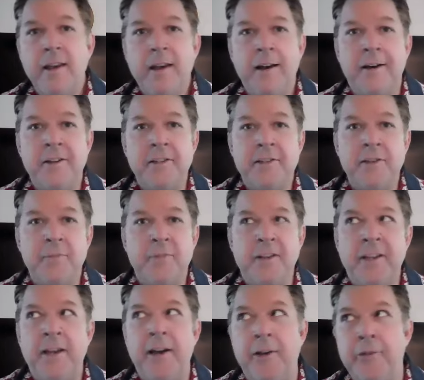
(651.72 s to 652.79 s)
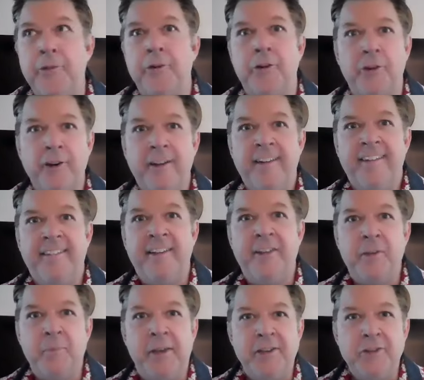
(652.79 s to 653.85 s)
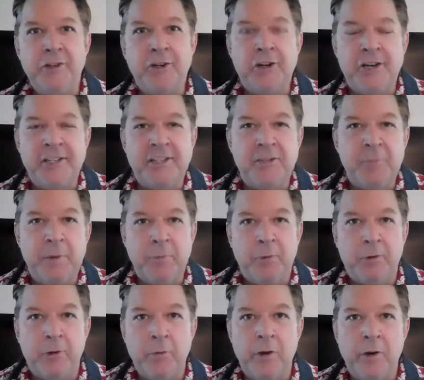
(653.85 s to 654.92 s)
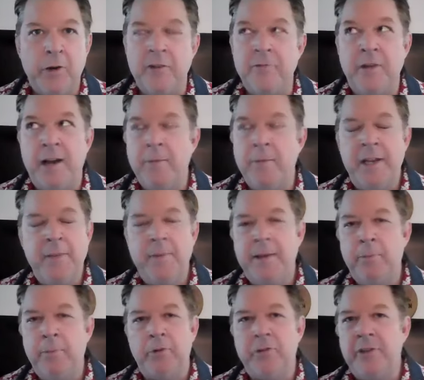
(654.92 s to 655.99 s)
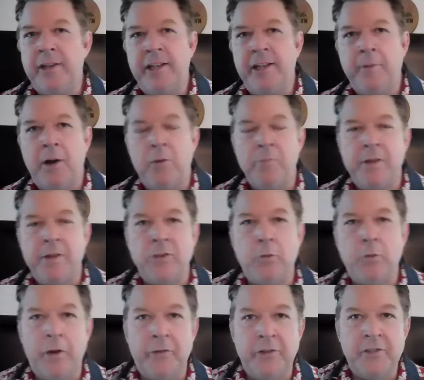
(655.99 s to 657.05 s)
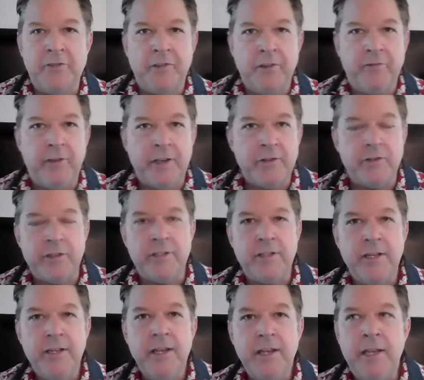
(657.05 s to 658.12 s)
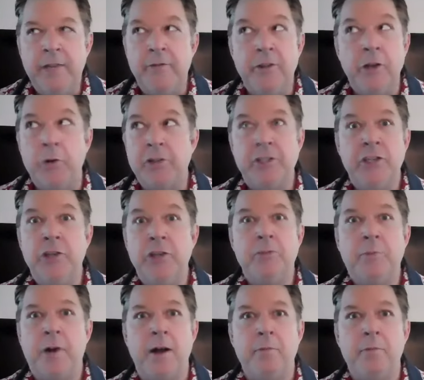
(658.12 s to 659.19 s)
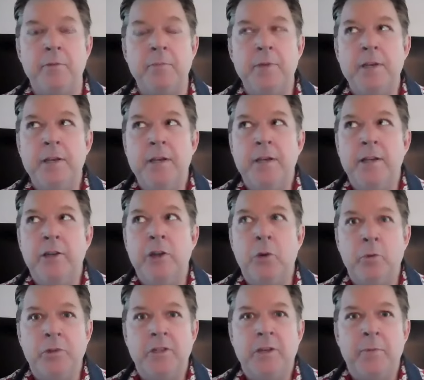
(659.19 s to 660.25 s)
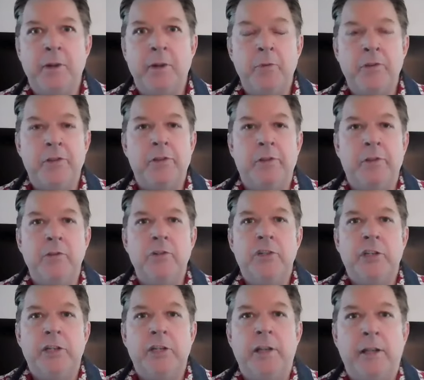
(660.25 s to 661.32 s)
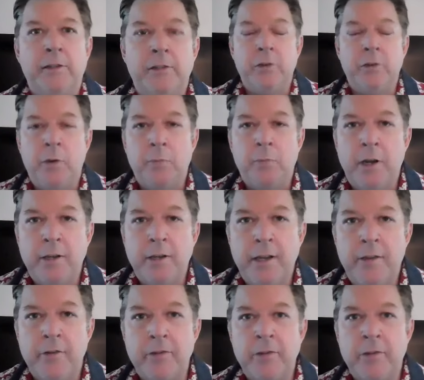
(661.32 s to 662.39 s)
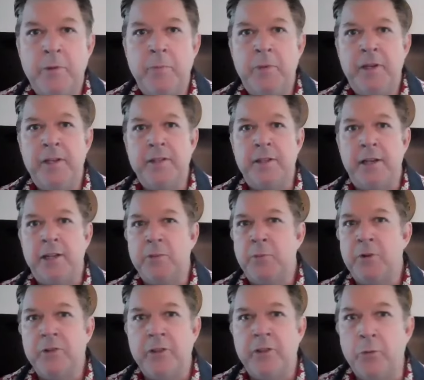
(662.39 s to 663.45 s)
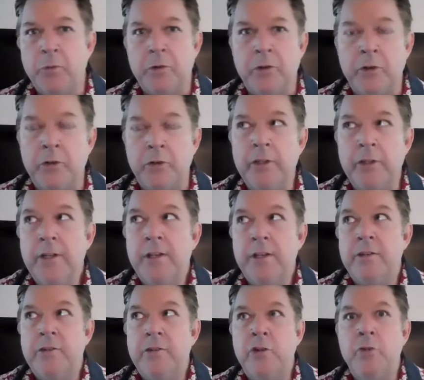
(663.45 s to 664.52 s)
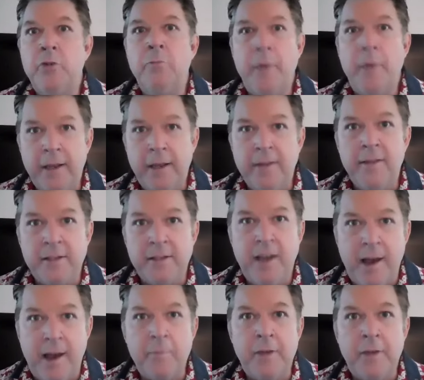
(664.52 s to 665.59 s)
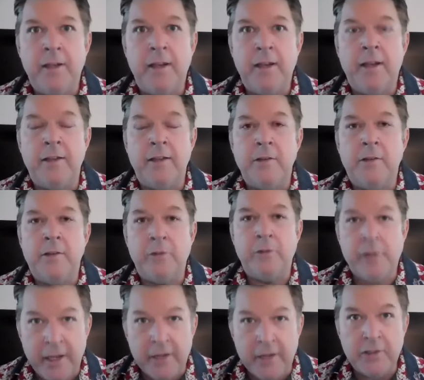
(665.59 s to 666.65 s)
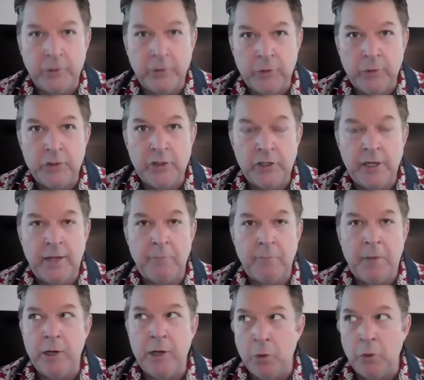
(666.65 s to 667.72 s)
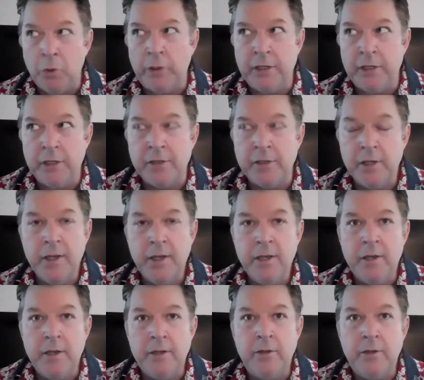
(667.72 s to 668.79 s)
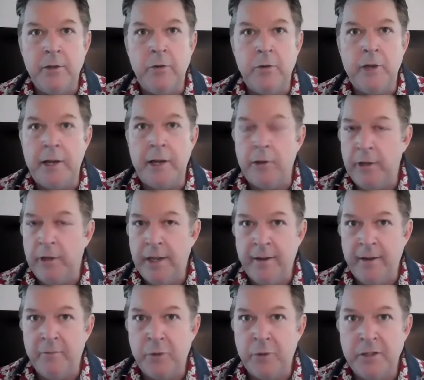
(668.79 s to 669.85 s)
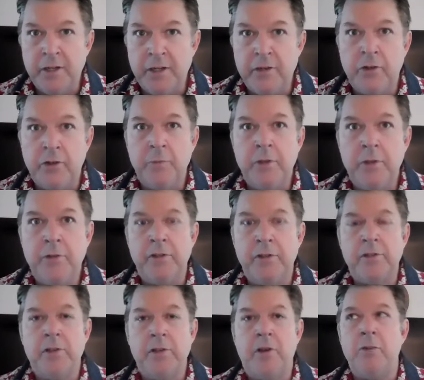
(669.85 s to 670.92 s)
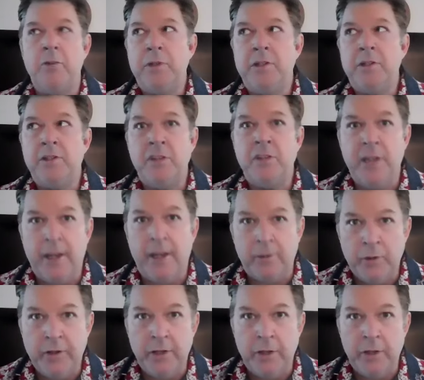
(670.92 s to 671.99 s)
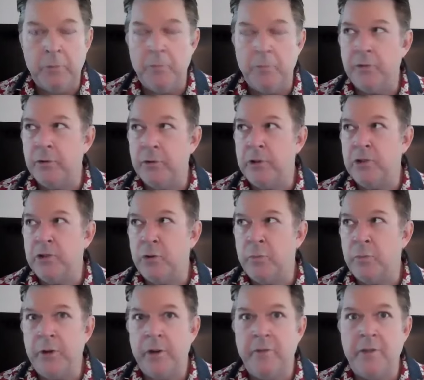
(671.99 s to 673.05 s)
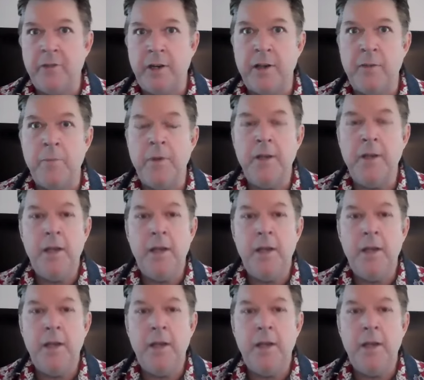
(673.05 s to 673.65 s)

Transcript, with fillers: on something other than the major causes people are aware of. Not many people are thinking about mental wellness for the veterans, even though it's a huge problem no one's coming up with a solution. And I brought together some of the biggest experts in the world to make this happen and to create a solution. And my goal is to not only have President Trump use this song, but to sit down with him for a short period of time